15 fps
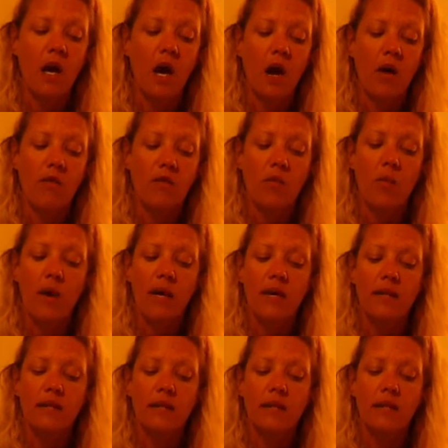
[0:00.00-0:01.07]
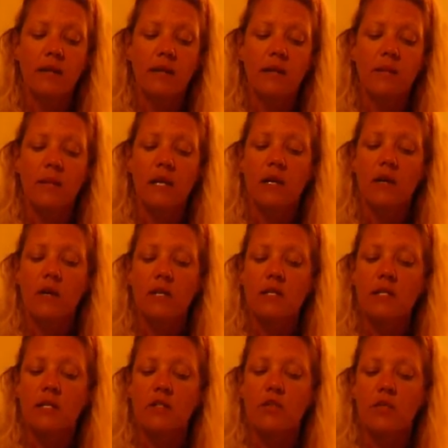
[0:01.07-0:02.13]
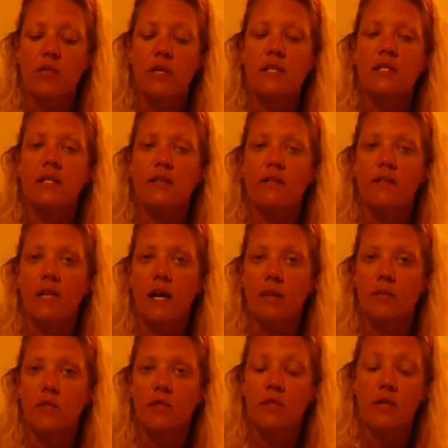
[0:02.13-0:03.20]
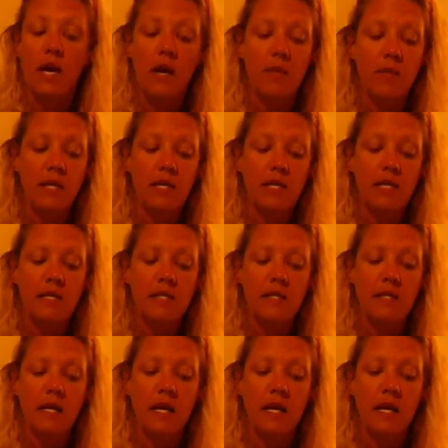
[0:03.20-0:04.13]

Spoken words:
Overweight increases your risk of type 2 diabetes,